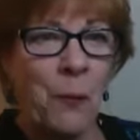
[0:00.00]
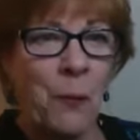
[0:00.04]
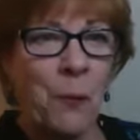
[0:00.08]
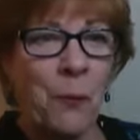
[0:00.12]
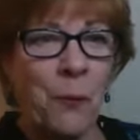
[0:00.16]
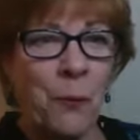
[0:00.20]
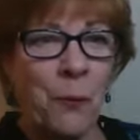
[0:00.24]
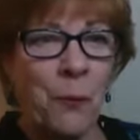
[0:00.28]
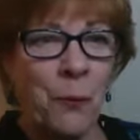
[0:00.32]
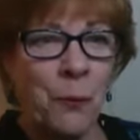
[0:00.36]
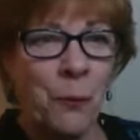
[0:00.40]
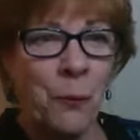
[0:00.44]

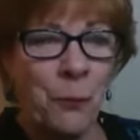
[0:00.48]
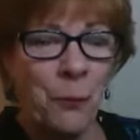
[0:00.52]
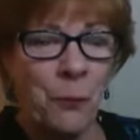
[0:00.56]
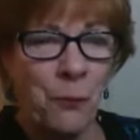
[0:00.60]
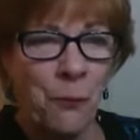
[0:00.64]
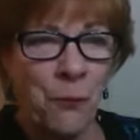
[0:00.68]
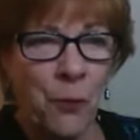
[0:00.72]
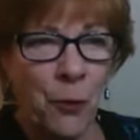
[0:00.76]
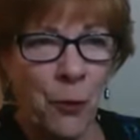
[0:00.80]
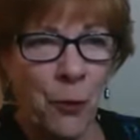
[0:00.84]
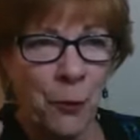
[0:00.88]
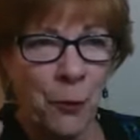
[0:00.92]

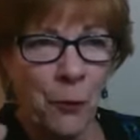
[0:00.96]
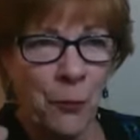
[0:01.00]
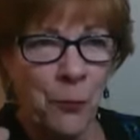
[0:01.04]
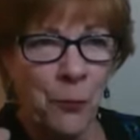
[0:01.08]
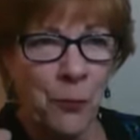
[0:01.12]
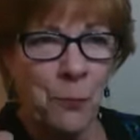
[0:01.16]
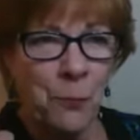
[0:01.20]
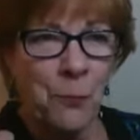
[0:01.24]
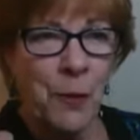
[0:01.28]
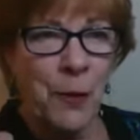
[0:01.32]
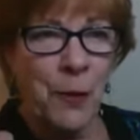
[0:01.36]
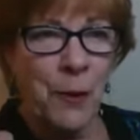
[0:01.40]
Or
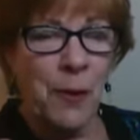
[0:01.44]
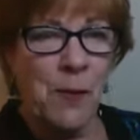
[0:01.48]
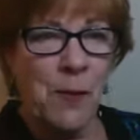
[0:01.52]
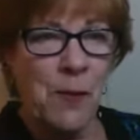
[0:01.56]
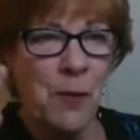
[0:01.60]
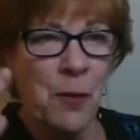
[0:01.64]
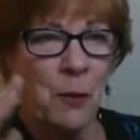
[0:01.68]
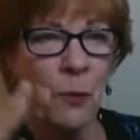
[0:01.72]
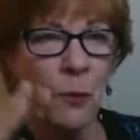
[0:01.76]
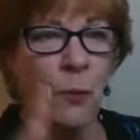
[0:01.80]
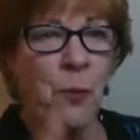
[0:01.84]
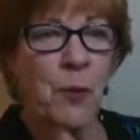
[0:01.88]
because
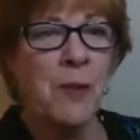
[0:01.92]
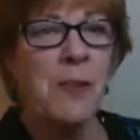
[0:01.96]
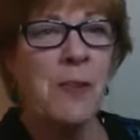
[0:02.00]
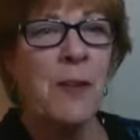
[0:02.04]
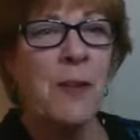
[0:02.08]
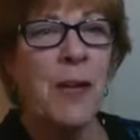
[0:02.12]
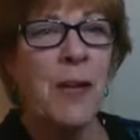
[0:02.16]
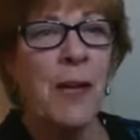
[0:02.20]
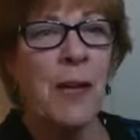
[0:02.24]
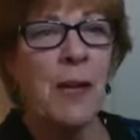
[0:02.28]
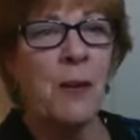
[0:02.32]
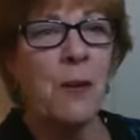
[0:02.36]
there was
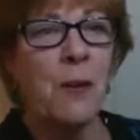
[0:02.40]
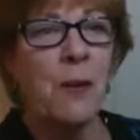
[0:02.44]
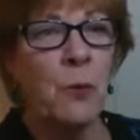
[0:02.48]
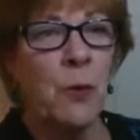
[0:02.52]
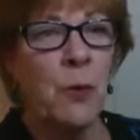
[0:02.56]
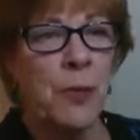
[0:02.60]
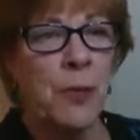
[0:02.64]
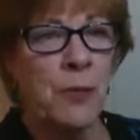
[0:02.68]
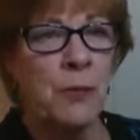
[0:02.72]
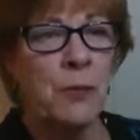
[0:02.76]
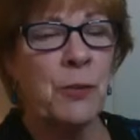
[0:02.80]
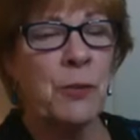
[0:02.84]
a
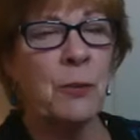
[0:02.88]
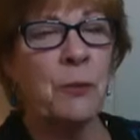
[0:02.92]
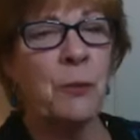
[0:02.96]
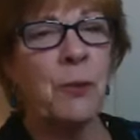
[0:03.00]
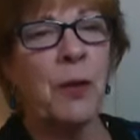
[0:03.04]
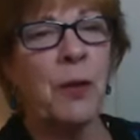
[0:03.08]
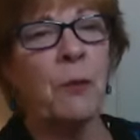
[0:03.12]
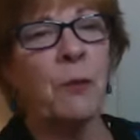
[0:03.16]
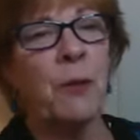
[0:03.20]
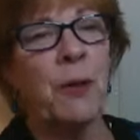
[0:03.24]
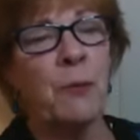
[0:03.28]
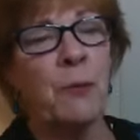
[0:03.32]
winter
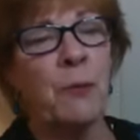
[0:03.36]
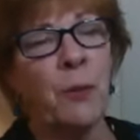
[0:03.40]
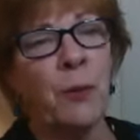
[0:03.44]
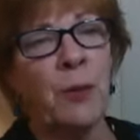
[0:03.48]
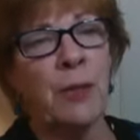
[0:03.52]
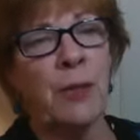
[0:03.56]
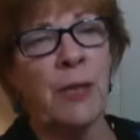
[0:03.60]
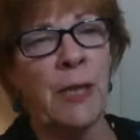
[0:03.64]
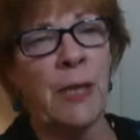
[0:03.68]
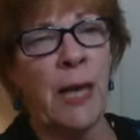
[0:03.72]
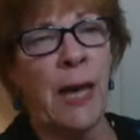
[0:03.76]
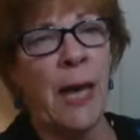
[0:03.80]
where we
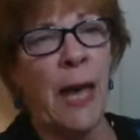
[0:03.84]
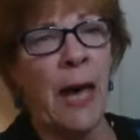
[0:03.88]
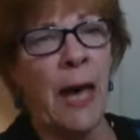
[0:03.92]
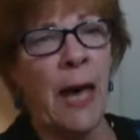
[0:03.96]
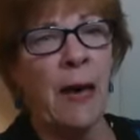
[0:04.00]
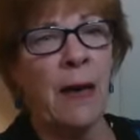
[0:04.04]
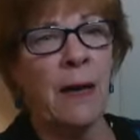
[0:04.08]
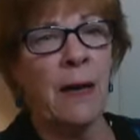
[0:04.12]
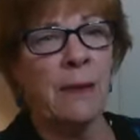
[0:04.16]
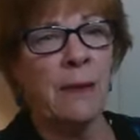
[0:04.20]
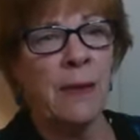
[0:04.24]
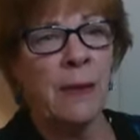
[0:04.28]
really
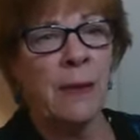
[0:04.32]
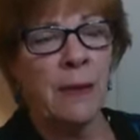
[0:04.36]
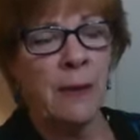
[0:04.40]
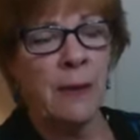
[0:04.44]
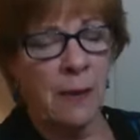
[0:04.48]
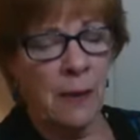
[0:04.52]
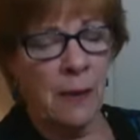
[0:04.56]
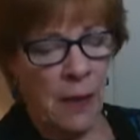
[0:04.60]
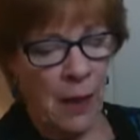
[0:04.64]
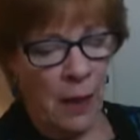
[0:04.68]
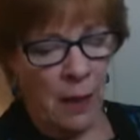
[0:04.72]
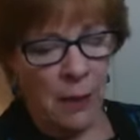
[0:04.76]
had,
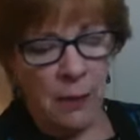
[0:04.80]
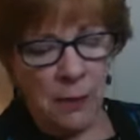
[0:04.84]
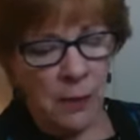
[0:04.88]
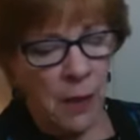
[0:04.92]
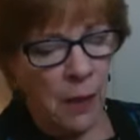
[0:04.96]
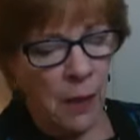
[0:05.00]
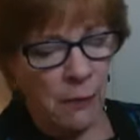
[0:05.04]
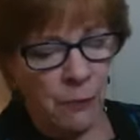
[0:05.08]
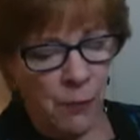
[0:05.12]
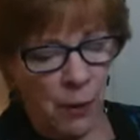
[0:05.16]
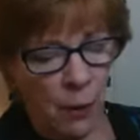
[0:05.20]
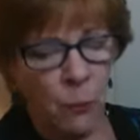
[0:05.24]
a
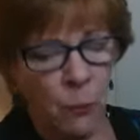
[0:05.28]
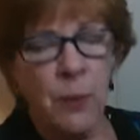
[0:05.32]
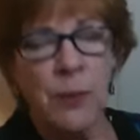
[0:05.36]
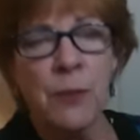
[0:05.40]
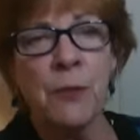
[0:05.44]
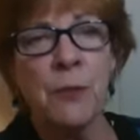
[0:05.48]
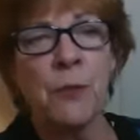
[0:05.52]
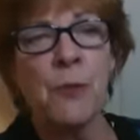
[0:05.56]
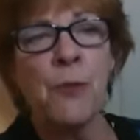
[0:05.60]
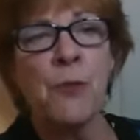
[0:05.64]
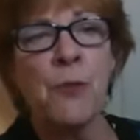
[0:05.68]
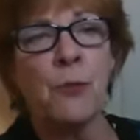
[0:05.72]
lot of our
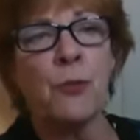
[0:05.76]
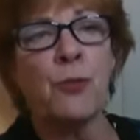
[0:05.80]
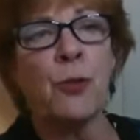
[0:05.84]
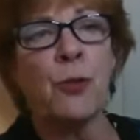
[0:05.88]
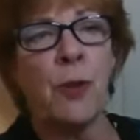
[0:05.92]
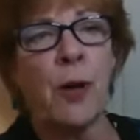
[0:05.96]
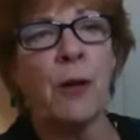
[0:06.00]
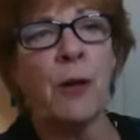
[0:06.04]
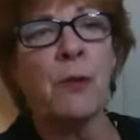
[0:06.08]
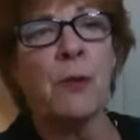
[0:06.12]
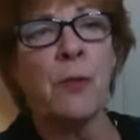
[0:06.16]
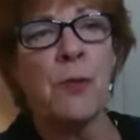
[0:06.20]
winters in
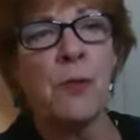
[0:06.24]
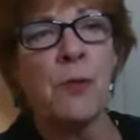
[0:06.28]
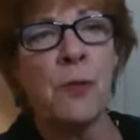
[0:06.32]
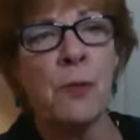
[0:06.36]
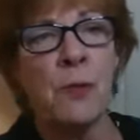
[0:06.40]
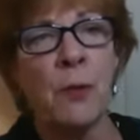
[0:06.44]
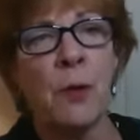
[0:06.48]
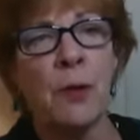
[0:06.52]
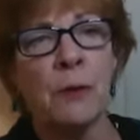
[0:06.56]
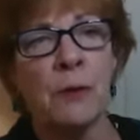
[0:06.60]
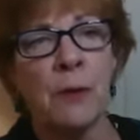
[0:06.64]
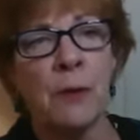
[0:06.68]
Chicago, as you
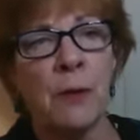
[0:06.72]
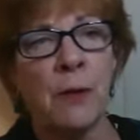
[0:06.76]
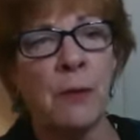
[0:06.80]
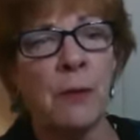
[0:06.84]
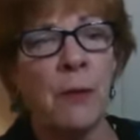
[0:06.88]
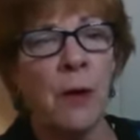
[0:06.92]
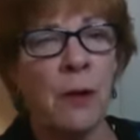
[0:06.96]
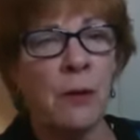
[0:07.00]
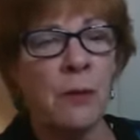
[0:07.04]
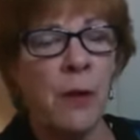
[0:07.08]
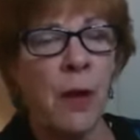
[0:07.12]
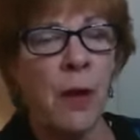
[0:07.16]
well know,
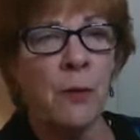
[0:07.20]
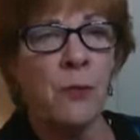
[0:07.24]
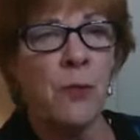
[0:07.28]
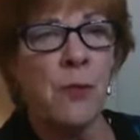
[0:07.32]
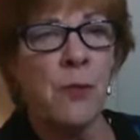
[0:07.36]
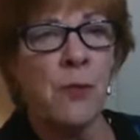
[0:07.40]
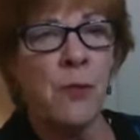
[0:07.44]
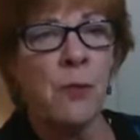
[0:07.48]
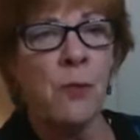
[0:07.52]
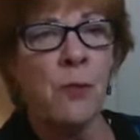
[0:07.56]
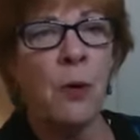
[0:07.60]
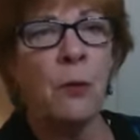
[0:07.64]
are not
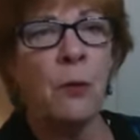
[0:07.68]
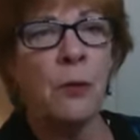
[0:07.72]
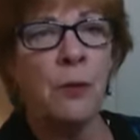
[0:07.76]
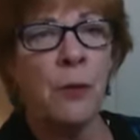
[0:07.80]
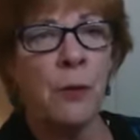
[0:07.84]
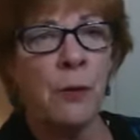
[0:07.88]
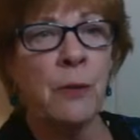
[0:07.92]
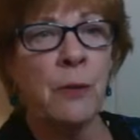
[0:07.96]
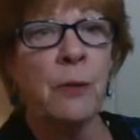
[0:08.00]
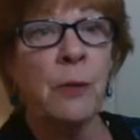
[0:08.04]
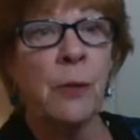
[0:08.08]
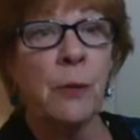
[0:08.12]
just cold,
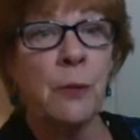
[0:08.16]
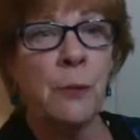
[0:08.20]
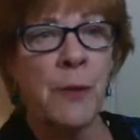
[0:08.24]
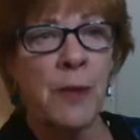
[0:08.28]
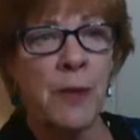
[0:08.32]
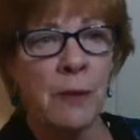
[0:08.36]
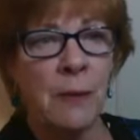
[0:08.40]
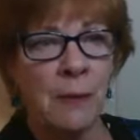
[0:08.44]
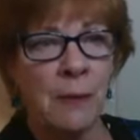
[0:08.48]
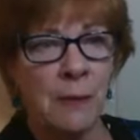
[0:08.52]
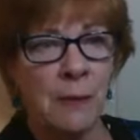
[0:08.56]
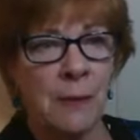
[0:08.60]
they're
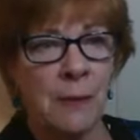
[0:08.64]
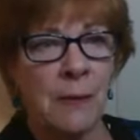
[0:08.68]
gloomy.